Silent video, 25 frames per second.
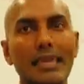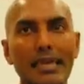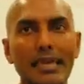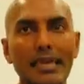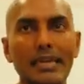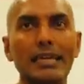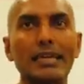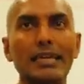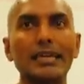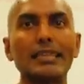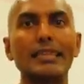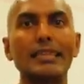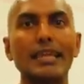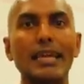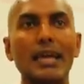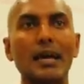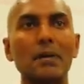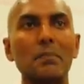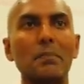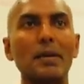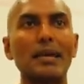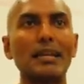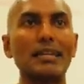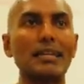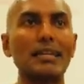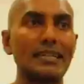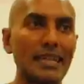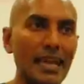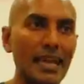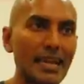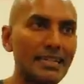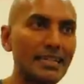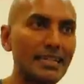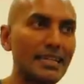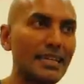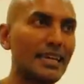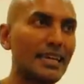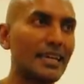think they are
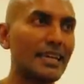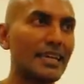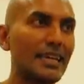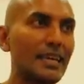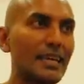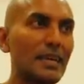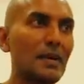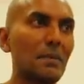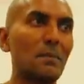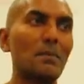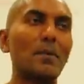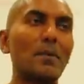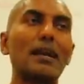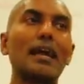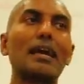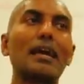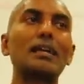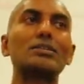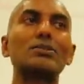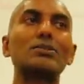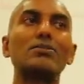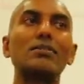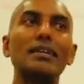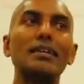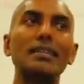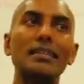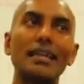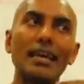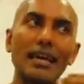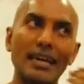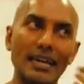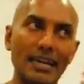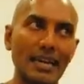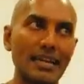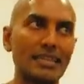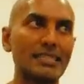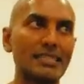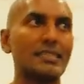meditating, but actually they
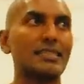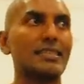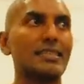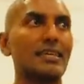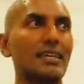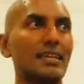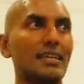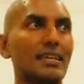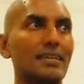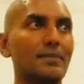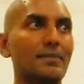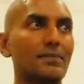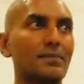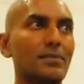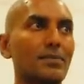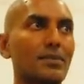are resting.